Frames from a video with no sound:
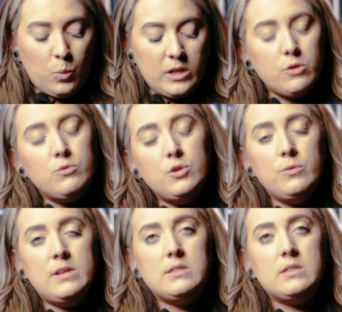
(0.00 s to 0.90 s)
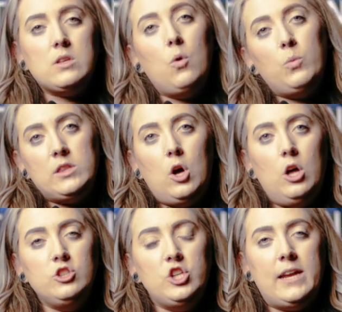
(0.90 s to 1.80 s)
What you do is, is with the
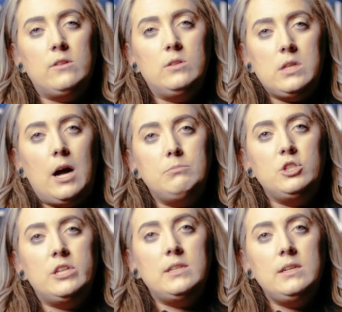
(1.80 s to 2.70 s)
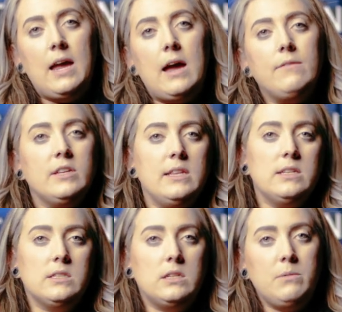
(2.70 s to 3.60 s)
all channels option, everything
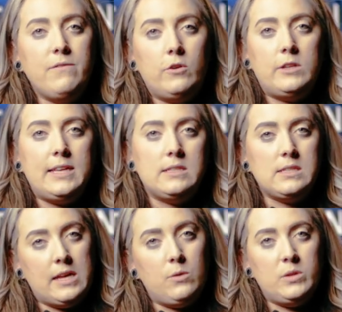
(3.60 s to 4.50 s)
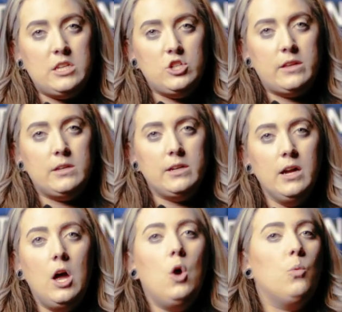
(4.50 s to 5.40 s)
is gonna be fully in sync with each other,
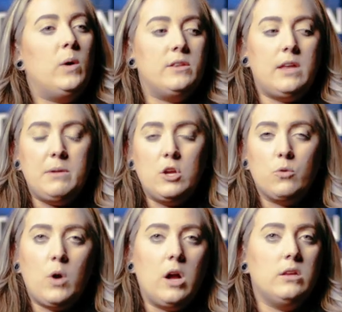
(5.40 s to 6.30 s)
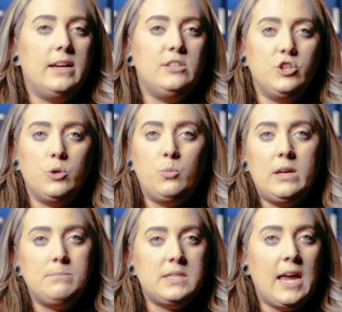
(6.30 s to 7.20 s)
whether that be your rock lights, your
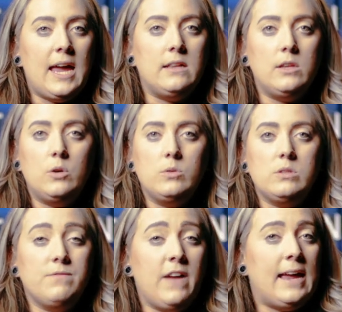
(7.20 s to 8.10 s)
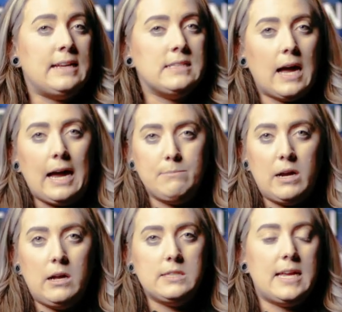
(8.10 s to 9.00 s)
whips, halos, fangs,
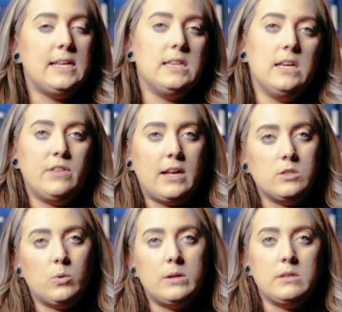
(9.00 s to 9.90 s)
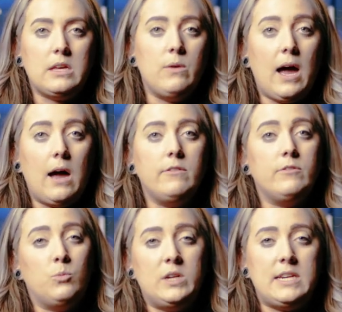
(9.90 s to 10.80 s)
eyebrows, anything of that sort that you have
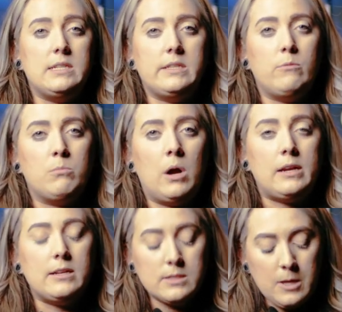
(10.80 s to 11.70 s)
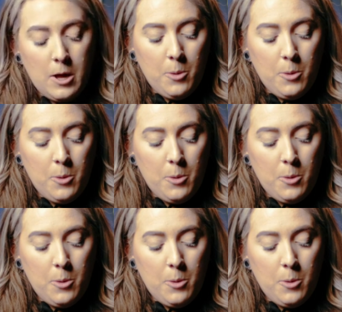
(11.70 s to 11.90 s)
of the 187 products.